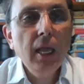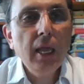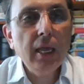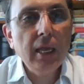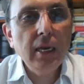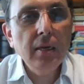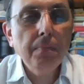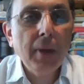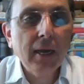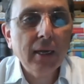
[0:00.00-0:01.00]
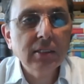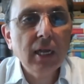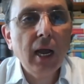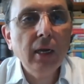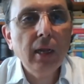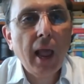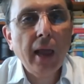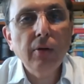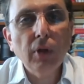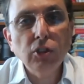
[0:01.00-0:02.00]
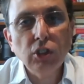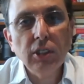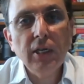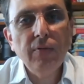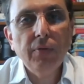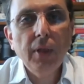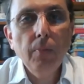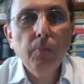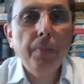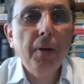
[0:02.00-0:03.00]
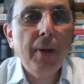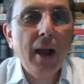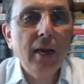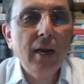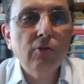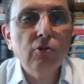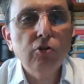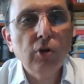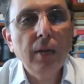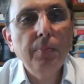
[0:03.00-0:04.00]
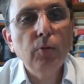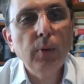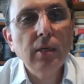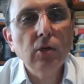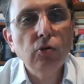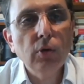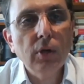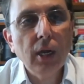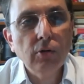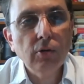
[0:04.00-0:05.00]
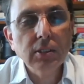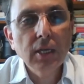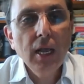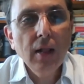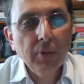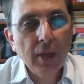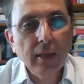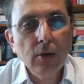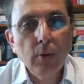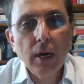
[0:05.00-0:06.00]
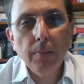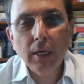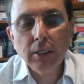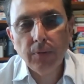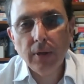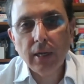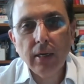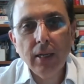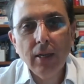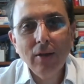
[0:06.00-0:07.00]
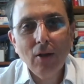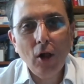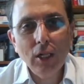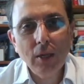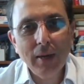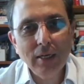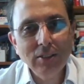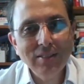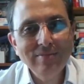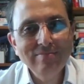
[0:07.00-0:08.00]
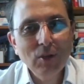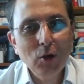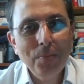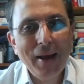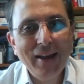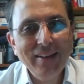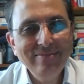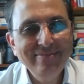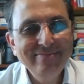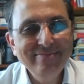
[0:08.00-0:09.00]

in Pakistan and achieve proper bilateral trade between the two countries. Thank you very much for attending. All the best. Goodbye. Thank you very much.